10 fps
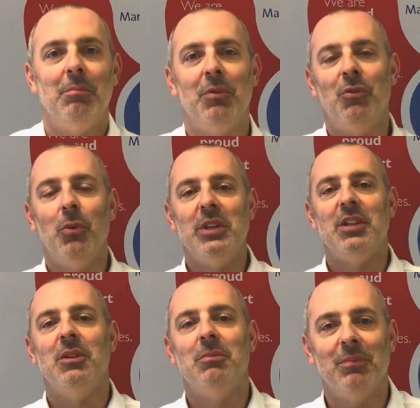Before we
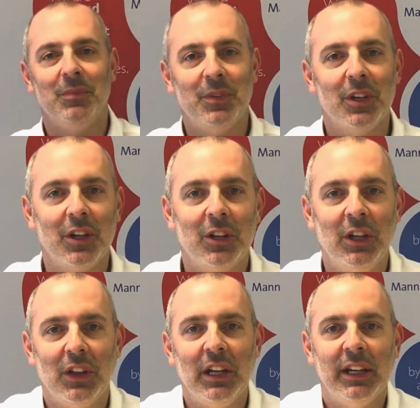do,
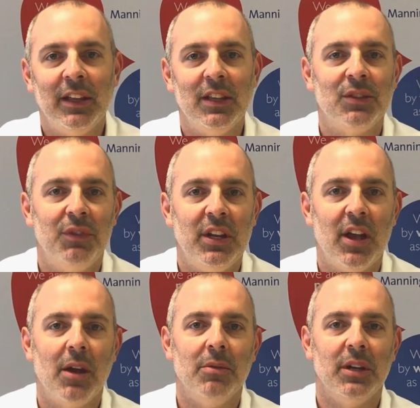click the link in this
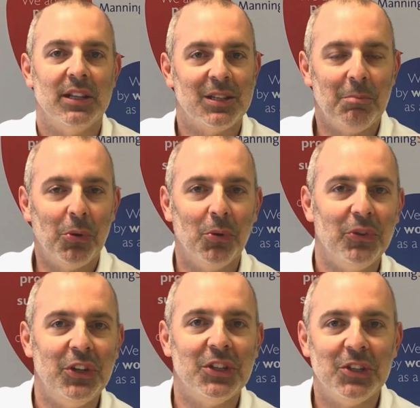video. It's
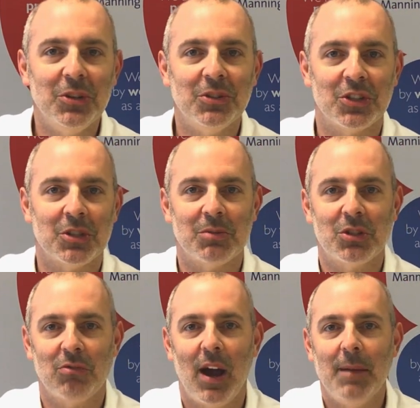important that you do to
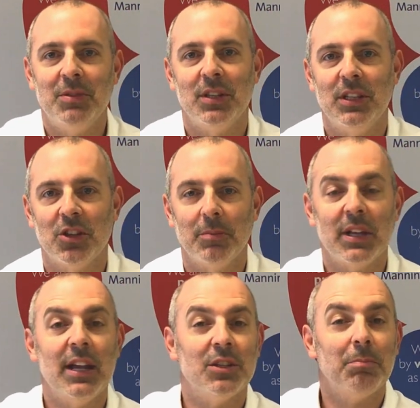subscribe to these
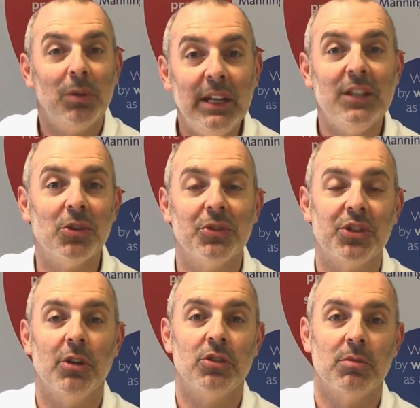updates. Please
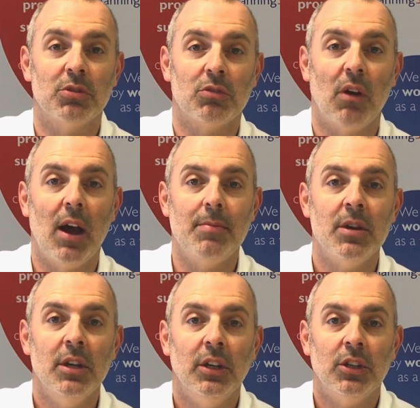also subscribe
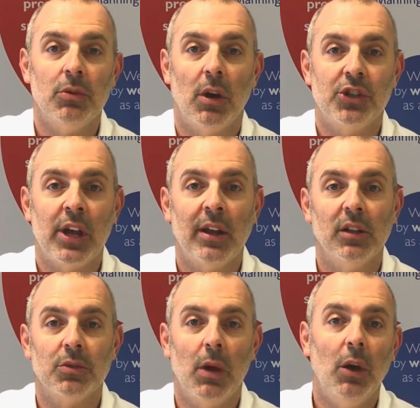to our
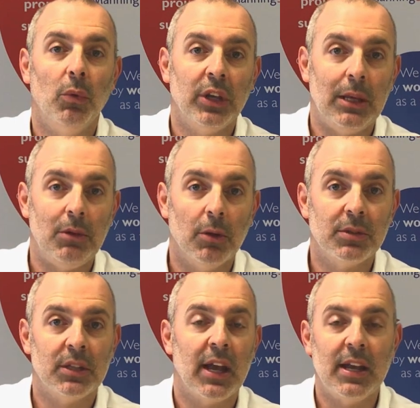channel as well. We'll keep you
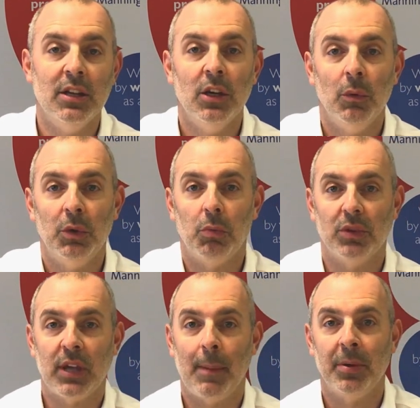up to date with
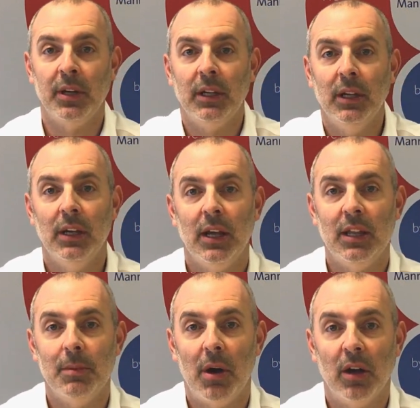what's happening
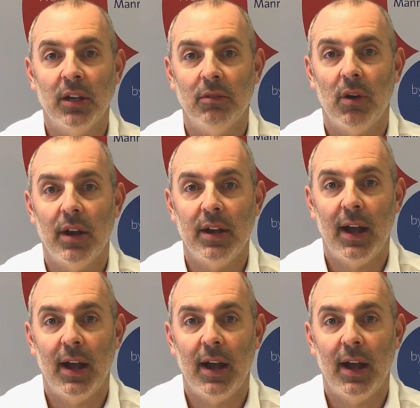in the market right